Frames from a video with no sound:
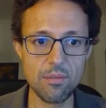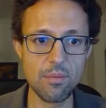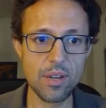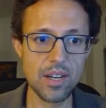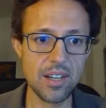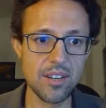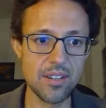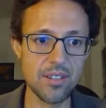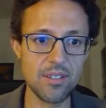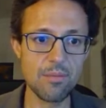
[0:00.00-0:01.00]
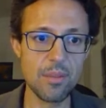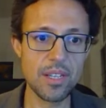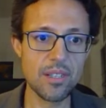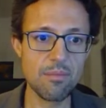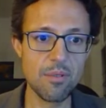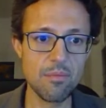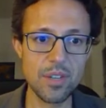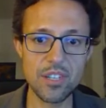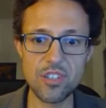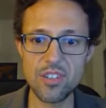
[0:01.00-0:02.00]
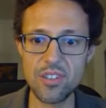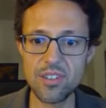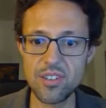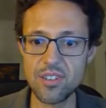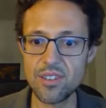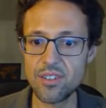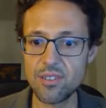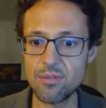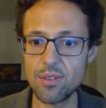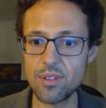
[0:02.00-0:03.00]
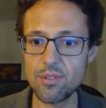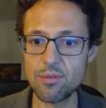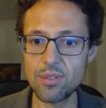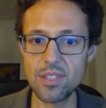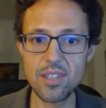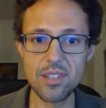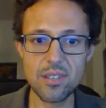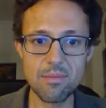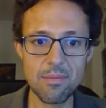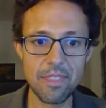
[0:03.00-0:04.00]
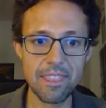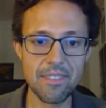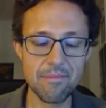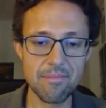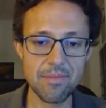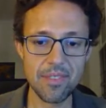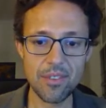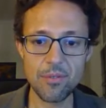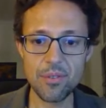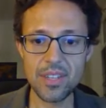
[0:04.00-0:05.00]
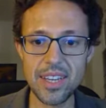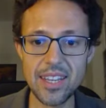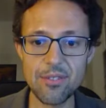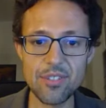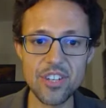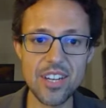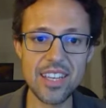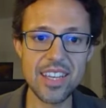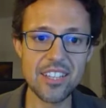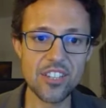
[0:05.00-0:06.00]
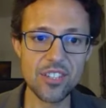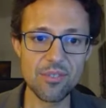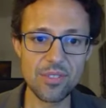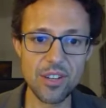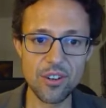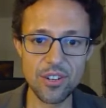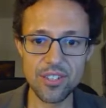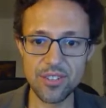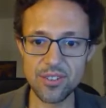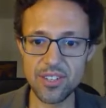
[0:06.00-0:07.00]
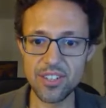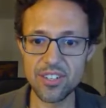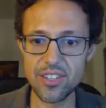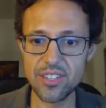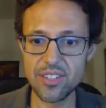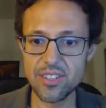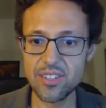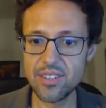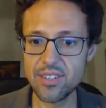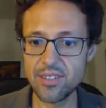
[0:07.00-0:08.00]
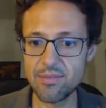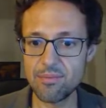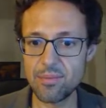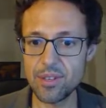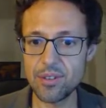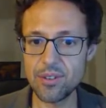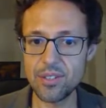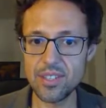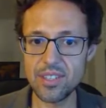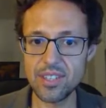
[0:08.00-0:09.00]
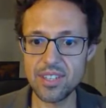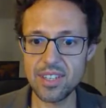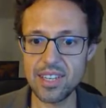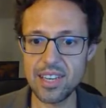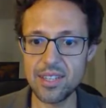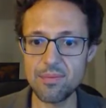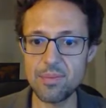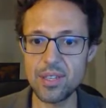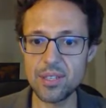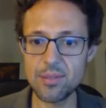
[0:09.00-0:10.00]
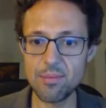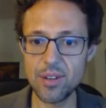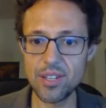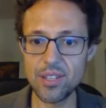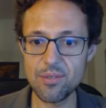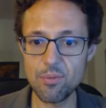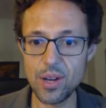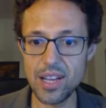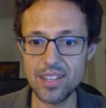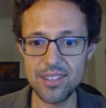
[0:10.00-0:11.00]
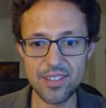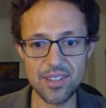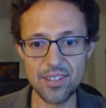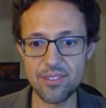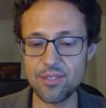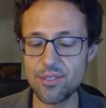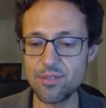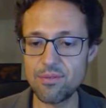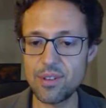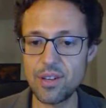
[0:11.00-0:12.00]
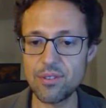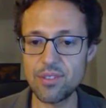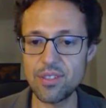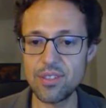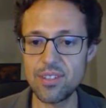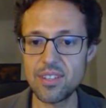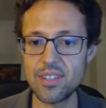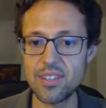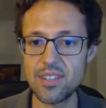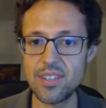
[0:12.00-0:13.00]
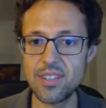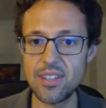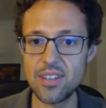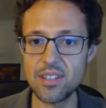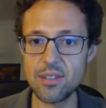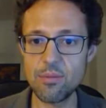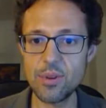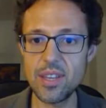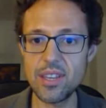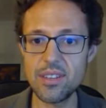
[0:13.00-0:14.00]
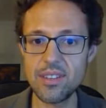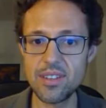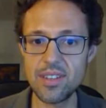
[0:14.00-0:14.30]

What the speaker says: 100 is the maximum actually. You can use this. You cannot really get rid of the horizontal grid because it can't be smaller than 1. I don't found any other way.